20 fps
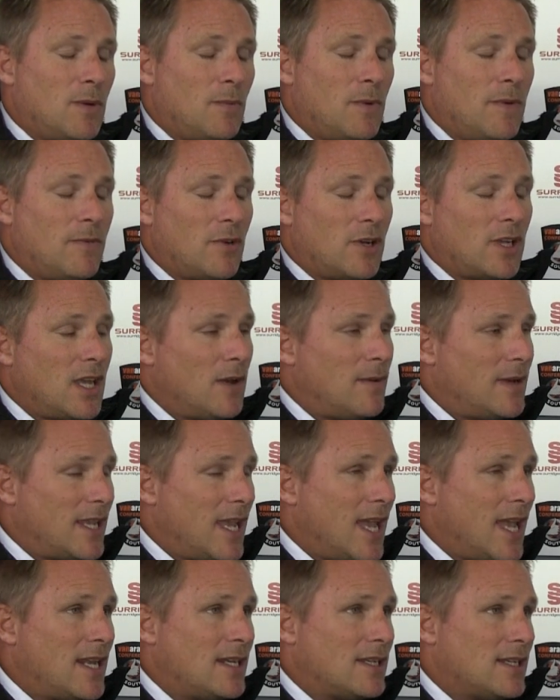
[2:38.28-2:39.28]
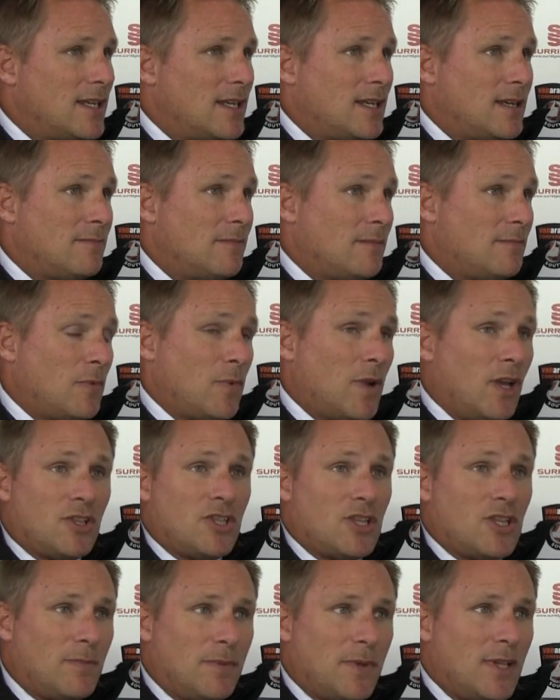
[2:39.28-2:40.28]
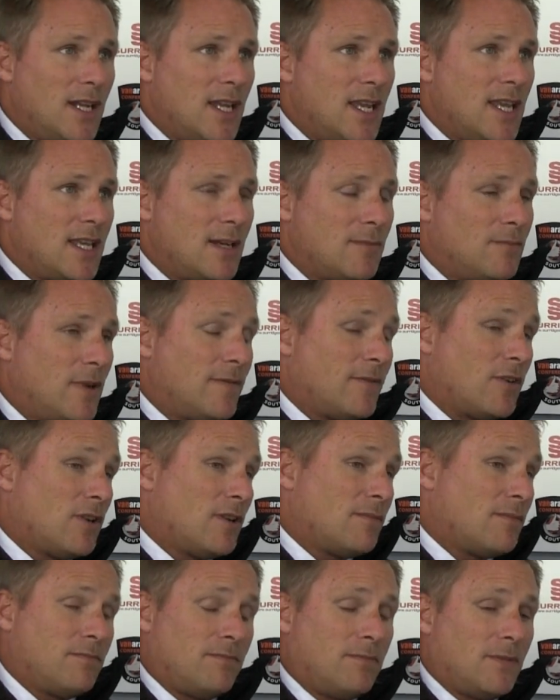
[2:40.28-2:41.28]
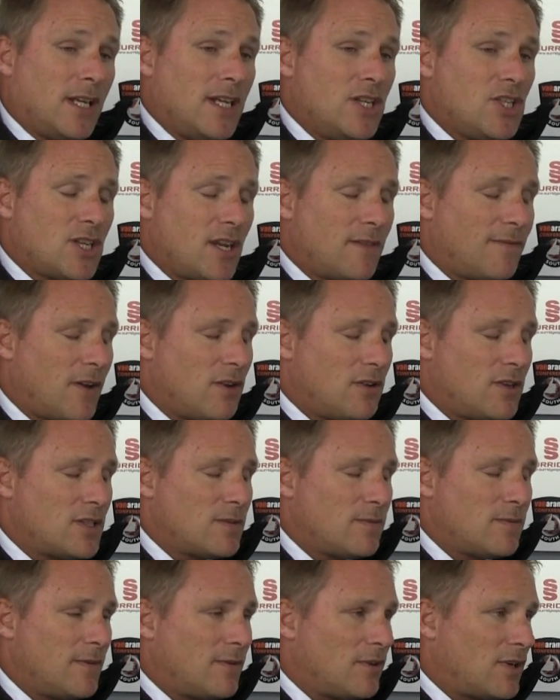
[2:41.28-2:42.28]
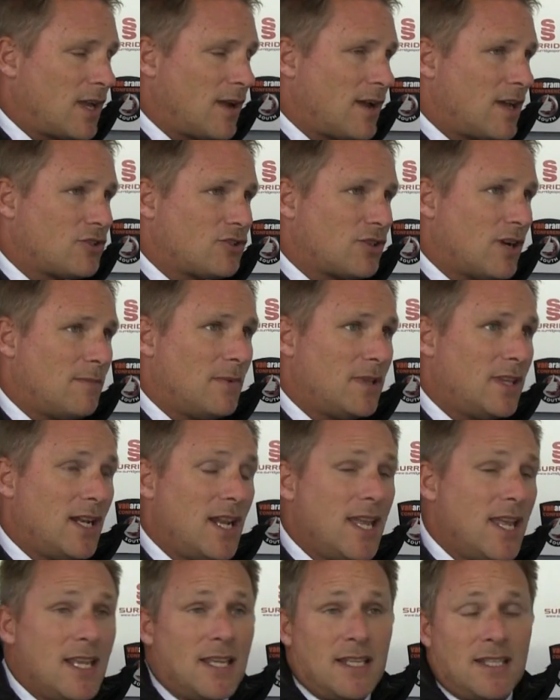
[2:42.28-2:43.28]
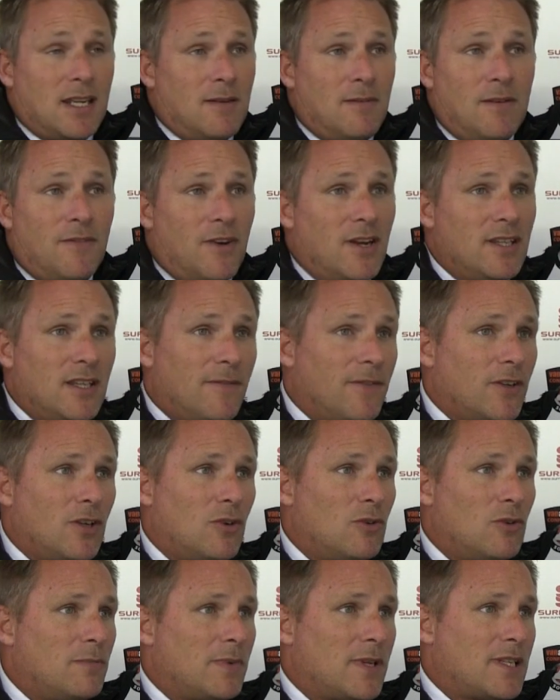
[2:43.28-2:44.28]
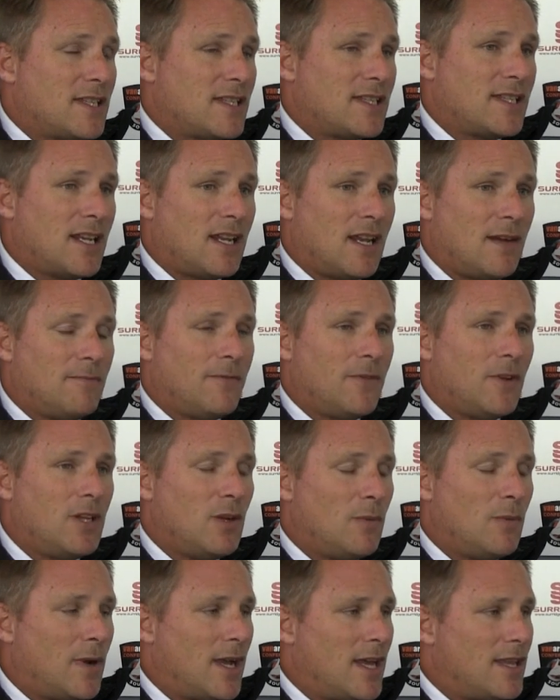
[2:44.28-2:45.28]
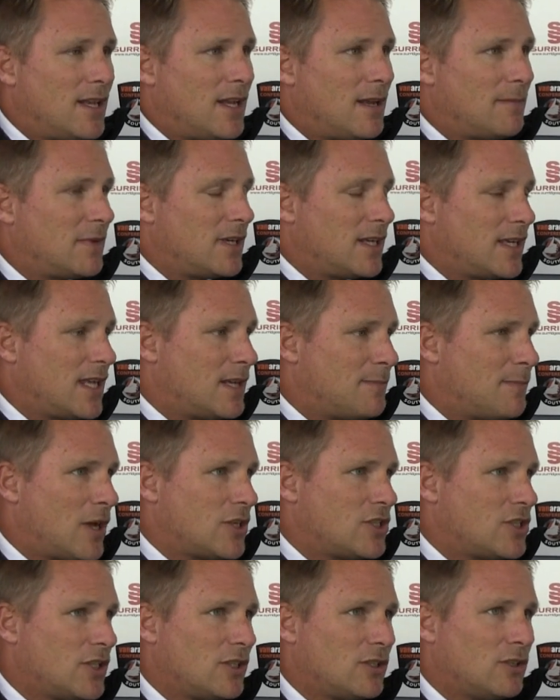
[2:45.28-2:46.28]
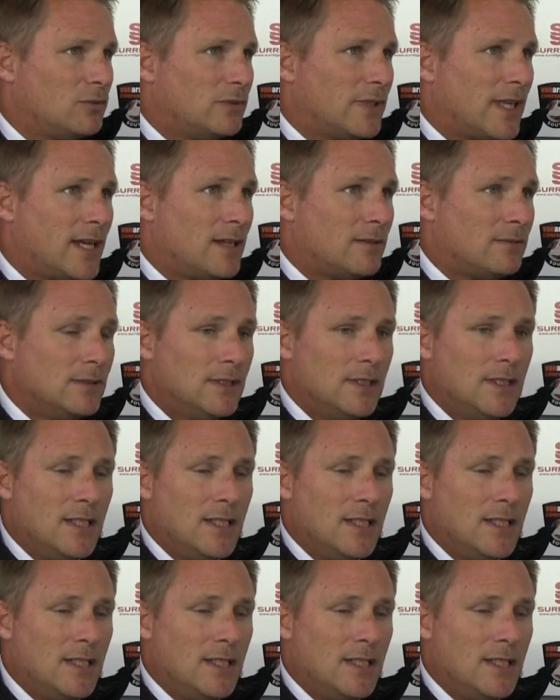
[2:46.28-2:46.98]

we've got to go again. We are top of the league, and we've got a cliche focus. We've got to go out and try and win the league. It's going to be very difficult, because as I said, I'm fully aware that I'm going to get a budget call now,